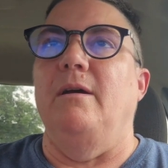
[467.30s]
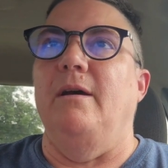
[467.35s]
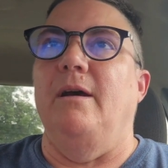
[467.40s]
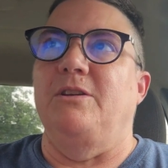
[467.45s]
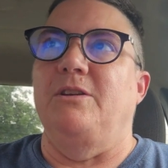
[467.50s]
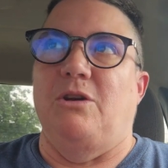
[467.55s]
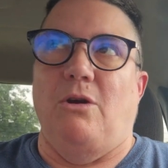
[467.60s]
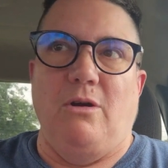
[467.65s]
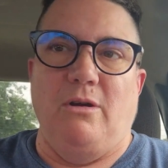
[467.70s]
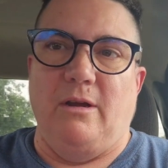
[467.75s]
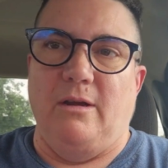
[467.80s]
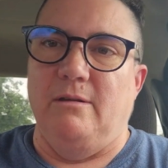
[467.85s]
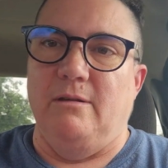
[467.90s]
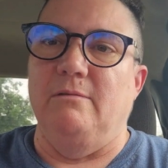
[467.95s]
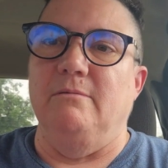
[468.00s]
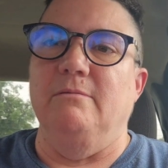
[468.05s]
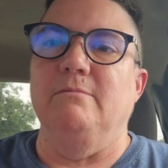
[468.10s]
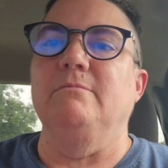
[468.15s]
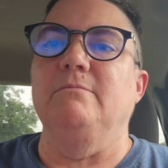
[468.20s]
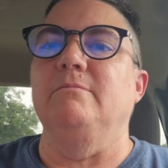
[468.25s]
a
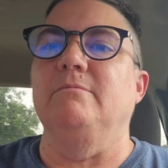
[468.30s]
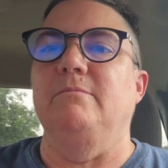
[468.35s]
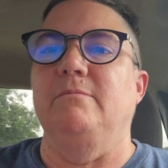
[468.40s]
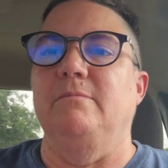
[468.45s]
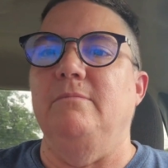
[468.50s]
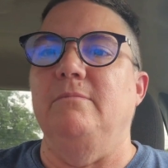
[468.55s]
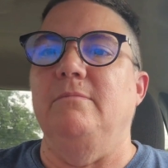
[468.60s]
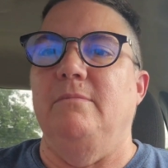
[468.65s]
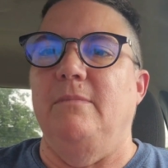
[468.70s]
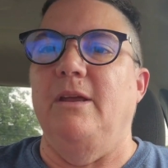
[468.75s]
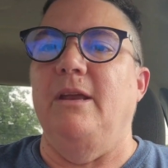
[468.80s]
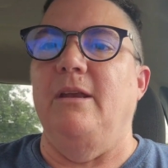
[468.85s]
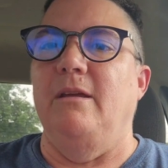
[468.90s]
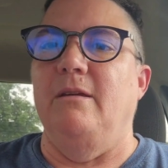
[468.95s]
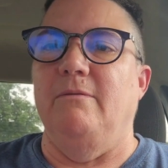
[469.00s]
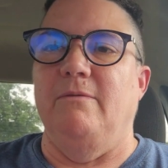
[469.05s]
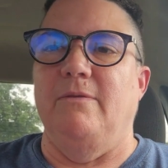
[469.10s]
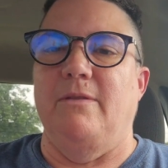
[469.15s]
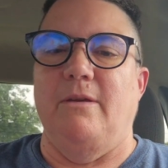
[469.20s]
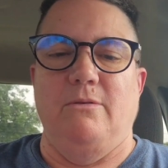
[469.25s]
Target, any
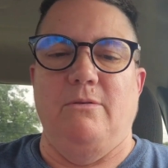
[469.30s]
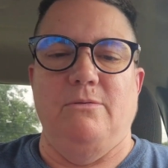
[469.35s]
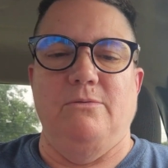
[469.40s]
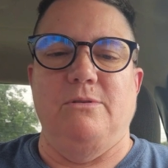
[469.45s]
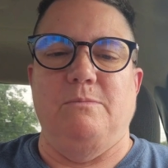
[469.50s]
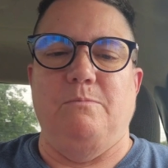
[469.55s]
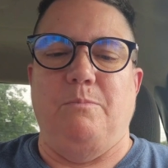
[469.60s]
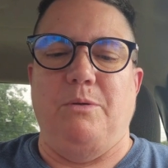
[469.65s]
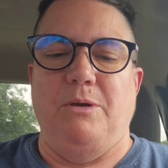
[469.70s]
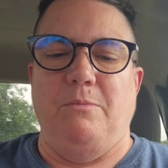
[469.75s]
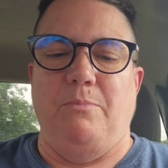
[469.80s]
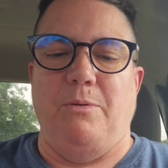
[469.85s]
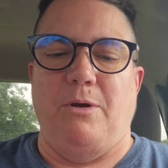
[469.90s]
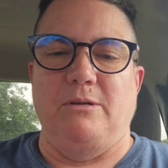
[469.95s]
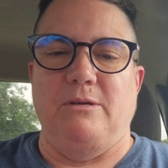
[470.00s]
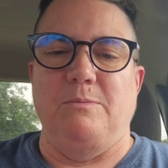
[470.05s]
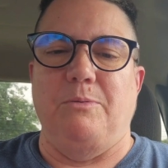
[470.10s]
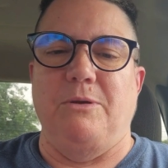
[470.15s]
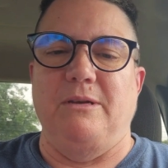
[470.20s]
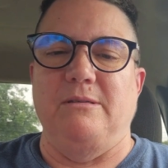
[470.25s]
of those big
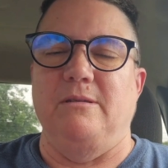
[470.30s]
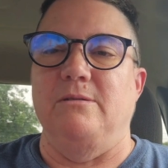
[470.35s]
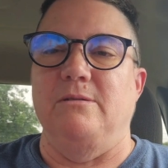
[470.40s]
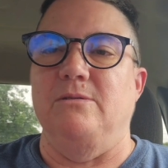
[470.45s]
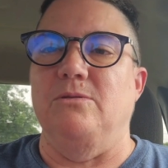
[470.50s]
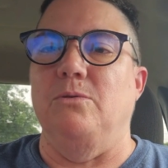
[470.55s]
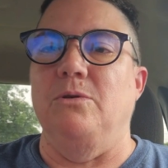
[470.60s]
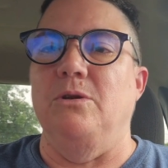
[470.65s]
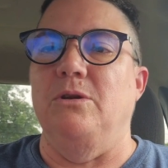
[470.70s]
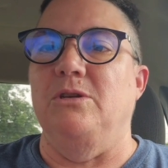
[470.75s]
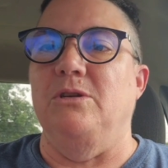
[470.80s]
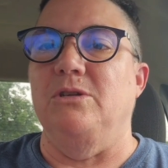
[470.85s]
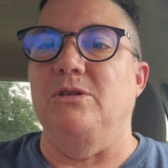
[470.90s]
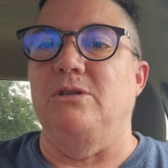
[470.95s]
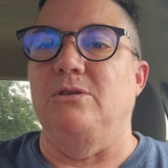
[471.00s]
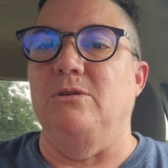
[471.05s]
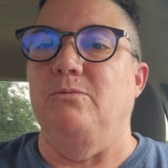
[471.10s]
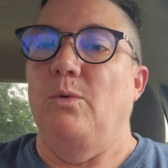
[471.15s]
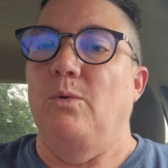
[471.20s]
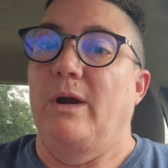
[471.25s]
box places, or you can
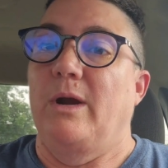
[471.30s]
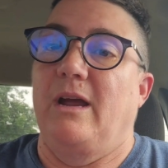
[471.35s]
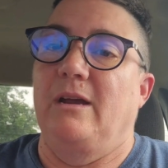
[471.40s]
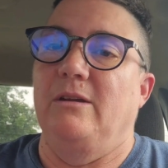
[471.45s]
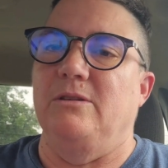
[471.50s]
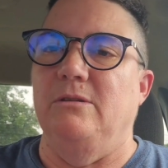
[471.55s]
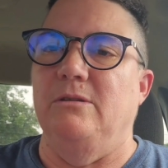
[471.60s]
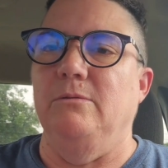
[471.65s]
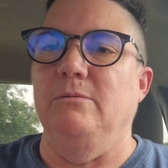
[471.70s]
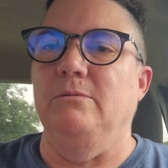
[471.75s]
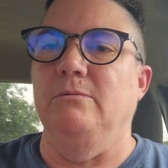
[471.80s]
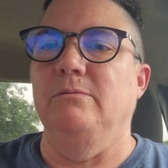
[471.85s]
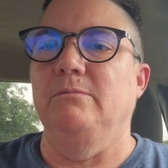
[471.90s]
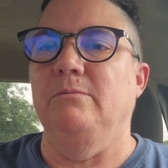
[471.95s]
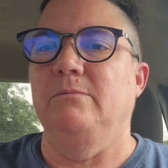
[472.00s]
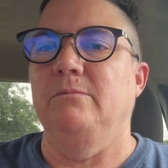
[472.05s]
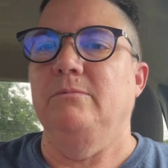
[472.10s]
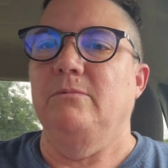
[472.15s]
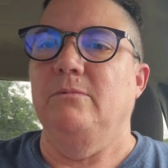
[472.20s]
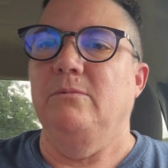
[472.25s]
just do what I do,
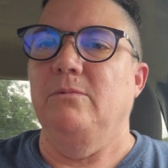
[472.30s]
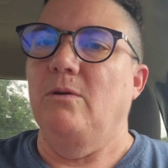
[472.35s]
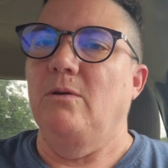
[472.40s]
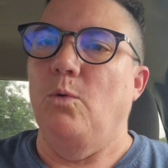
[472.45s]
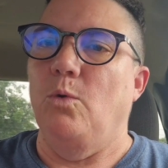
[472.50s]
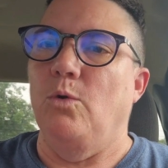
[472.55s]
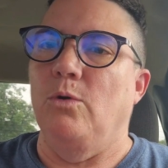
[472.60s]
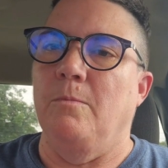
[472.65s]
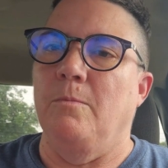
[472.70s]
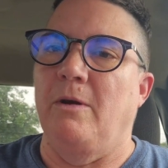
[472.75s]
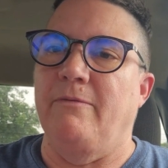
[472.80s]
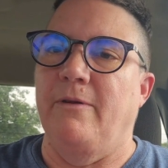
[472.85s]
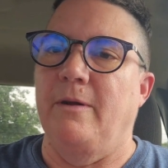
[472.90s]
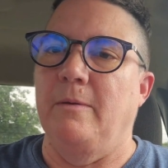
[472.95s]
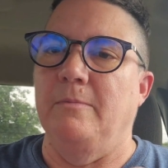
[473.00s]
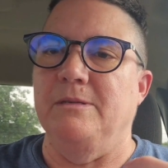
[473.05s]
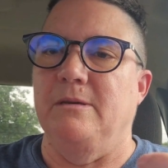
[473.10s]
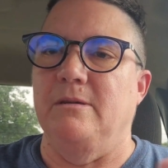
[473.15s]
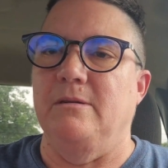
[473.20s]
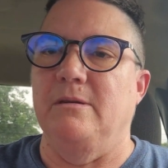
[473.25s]
order them off
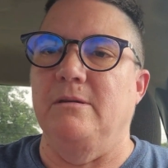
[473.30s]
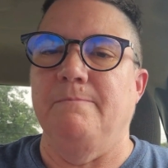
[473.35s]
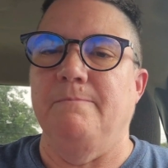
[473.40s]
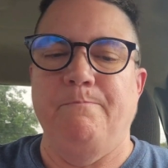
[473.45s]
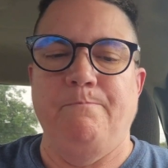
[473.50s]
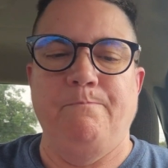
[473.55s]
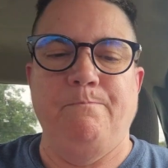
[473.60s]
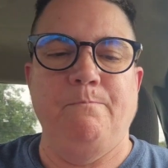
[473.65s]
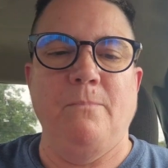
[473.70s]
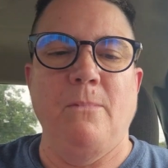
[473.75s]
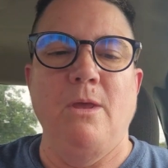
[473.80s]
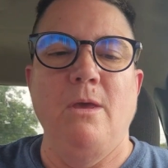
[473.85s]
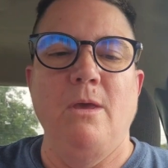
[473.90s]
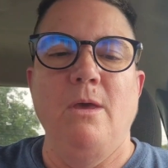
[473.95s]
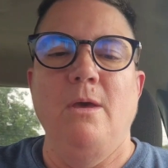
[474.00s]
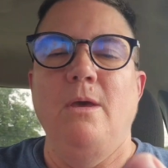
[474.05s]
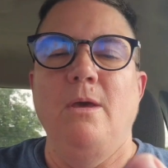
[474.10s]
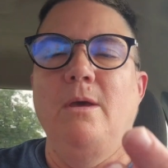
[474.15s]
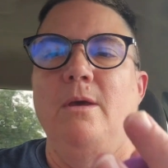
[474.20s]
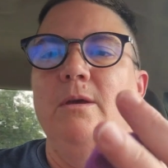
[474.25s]
Amazon.
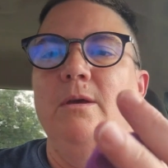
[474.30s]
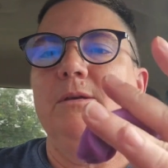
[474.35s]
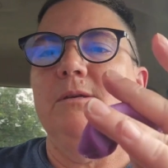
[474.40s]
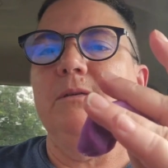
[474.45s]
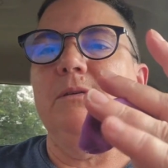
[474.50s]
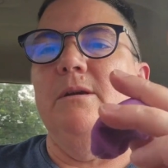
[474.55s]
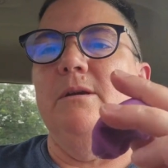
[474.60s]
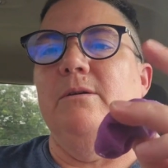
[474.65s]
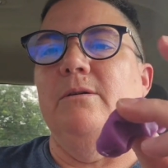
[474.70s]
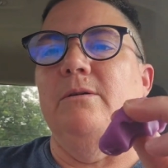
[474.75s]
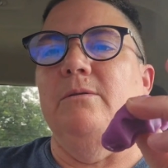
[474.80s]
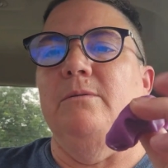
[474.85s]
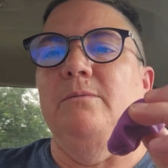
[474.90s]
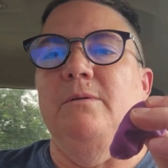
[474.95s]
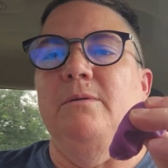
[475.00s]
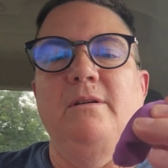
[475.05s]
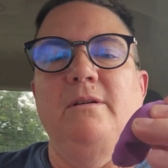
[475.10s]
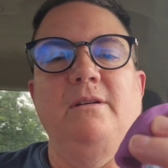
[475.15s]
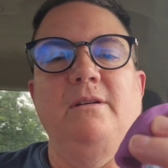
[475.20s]
So